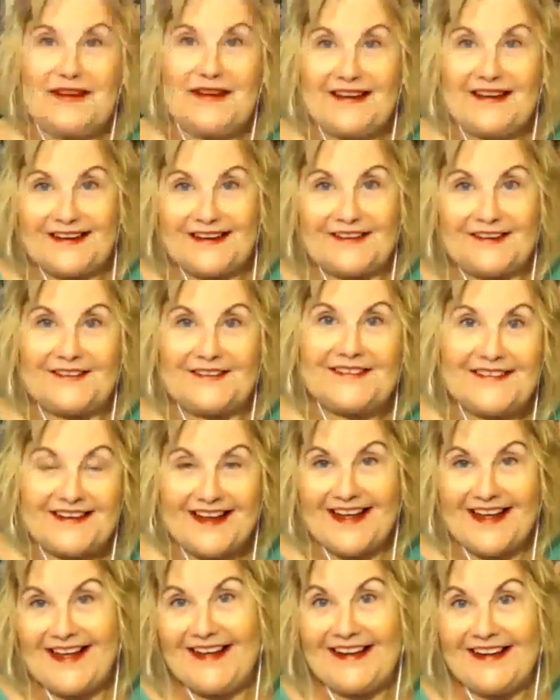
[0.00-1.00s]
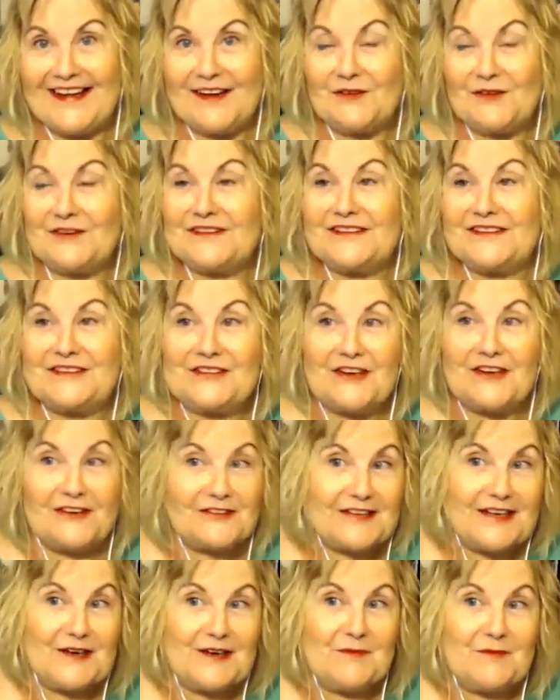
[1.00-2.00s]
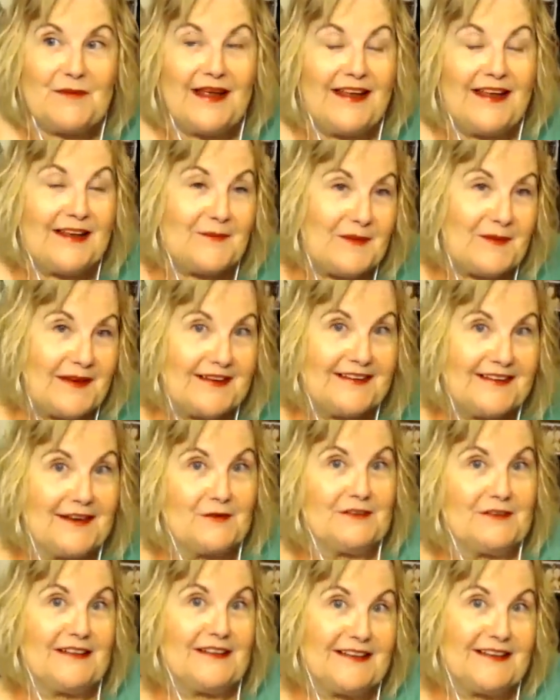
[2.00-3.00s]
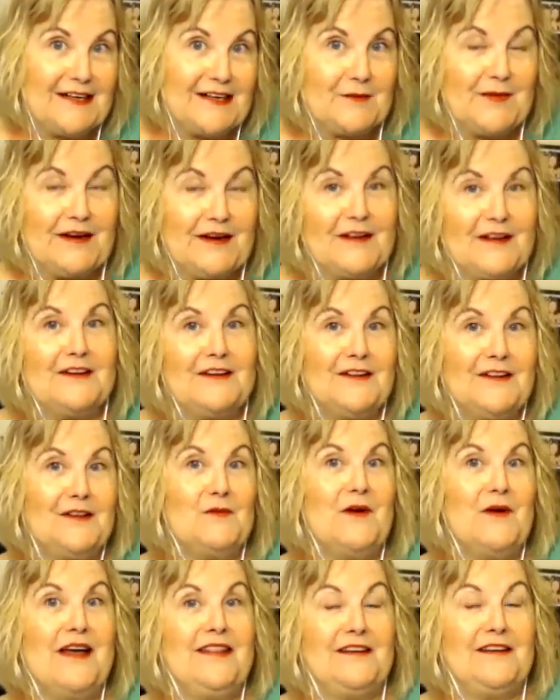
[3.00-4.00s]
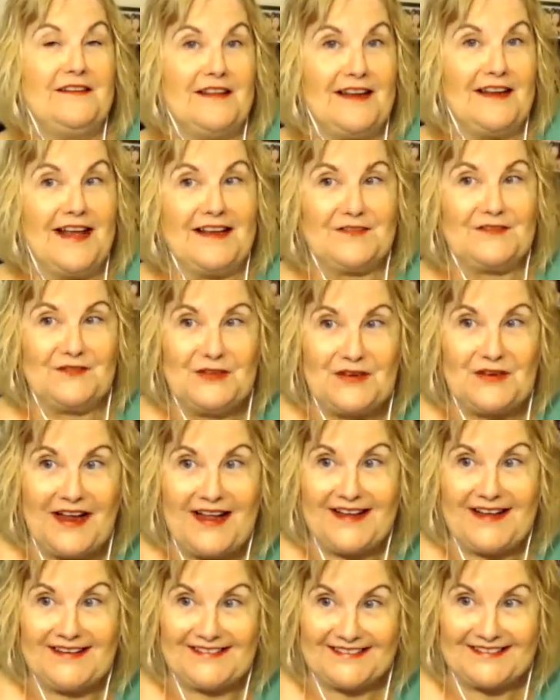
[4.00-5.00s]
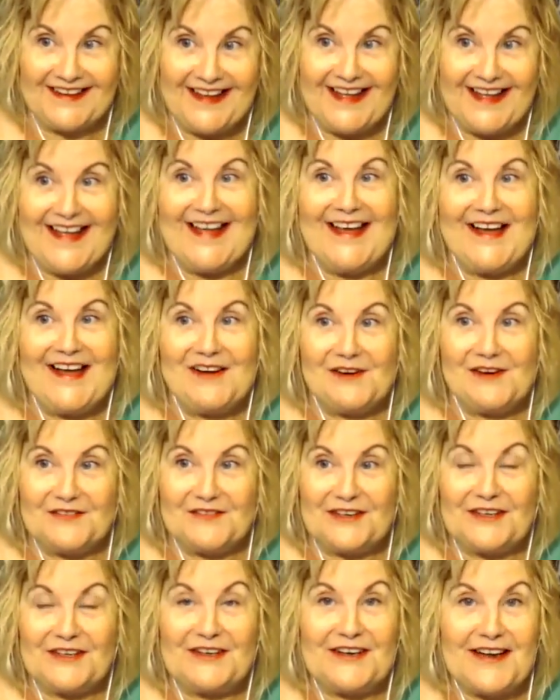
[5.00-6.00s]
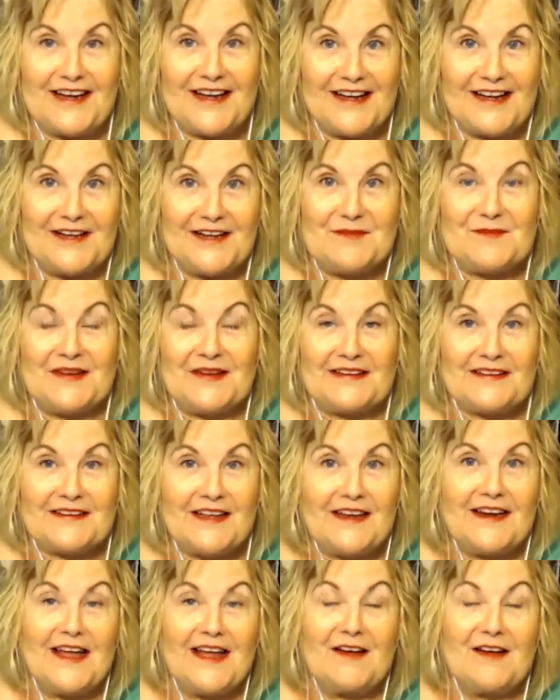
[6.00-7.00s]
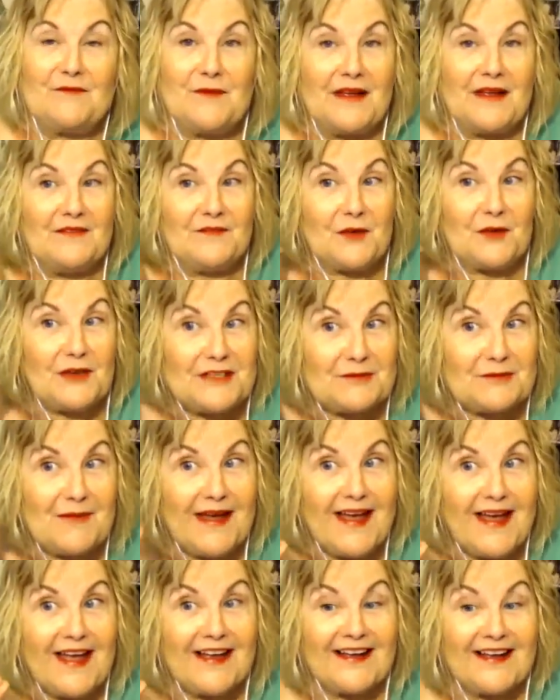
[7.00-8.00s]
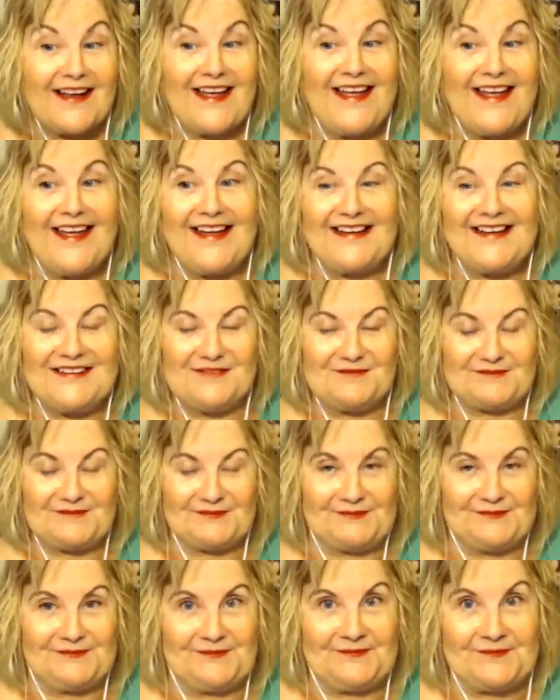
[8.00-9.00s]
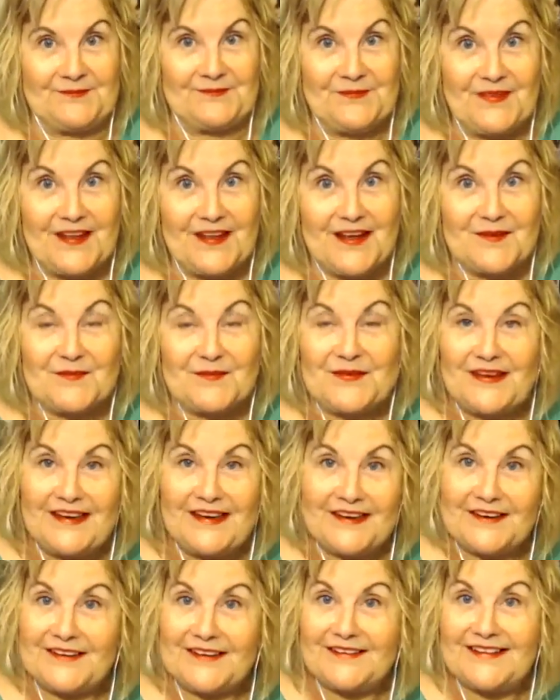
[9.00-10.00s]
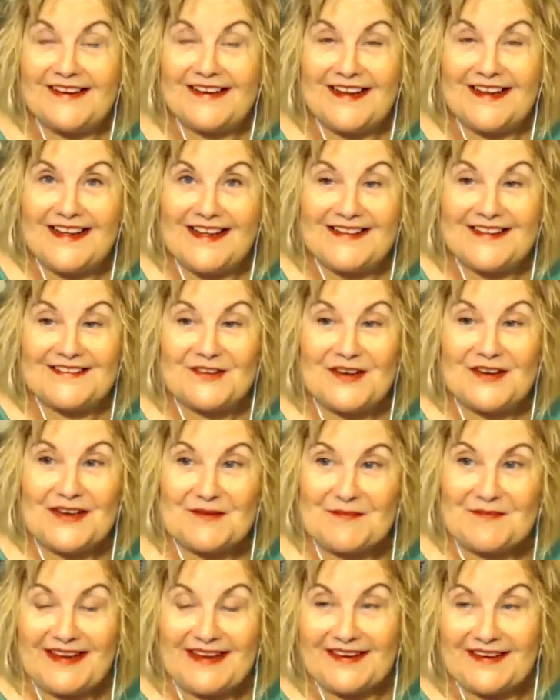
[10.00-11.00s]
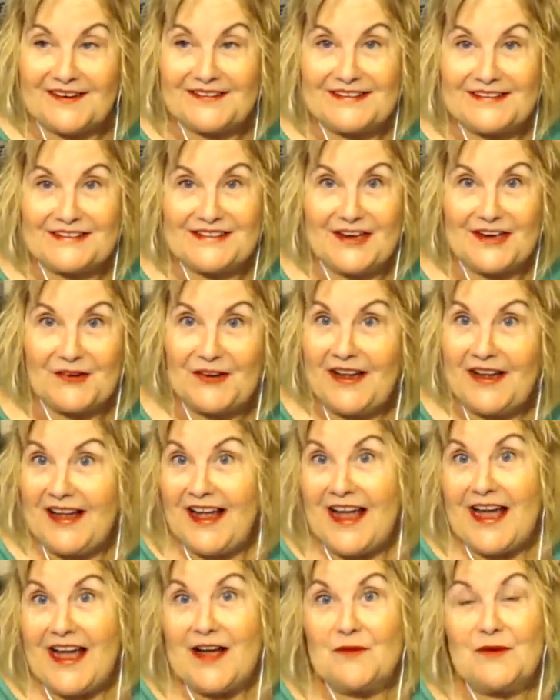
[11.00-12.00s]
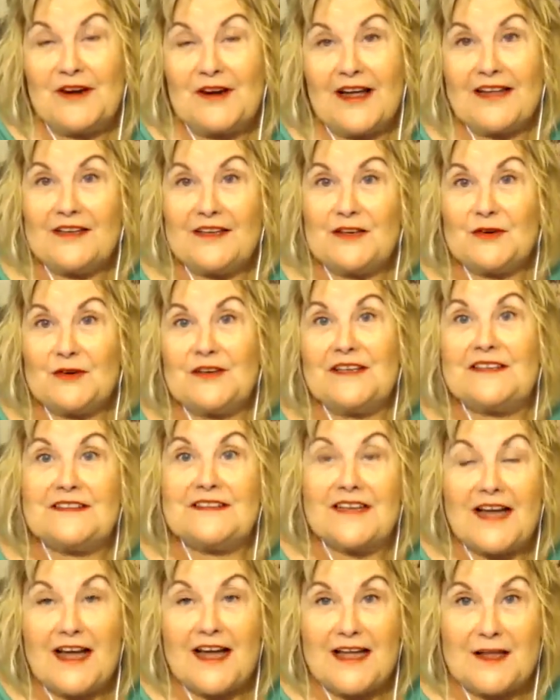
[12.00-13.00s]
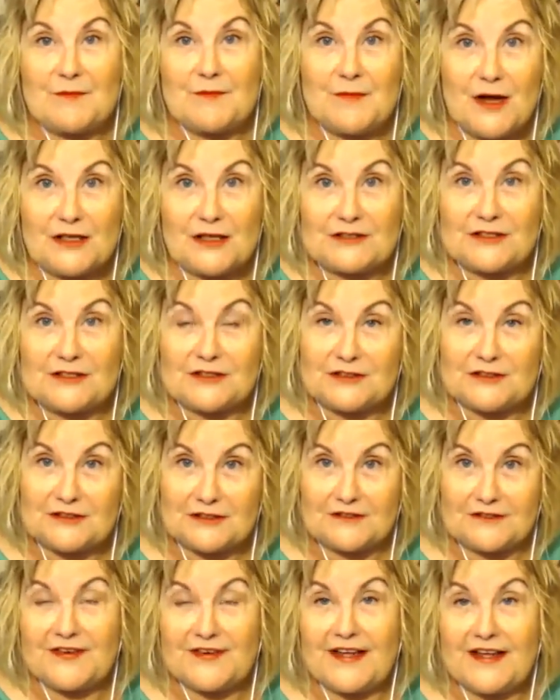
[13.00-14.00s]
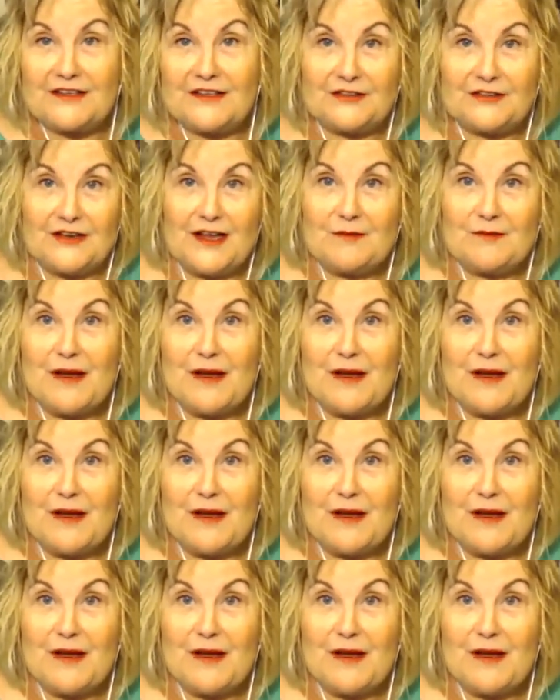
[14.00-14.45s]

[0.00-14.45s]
here today. I wasn't sure I was going to make it because I was a little bit under the weather the last few days. However, I'm excited to have my voice back, and I'm here so I can make it on the show. And what I do is I am also certified and trained by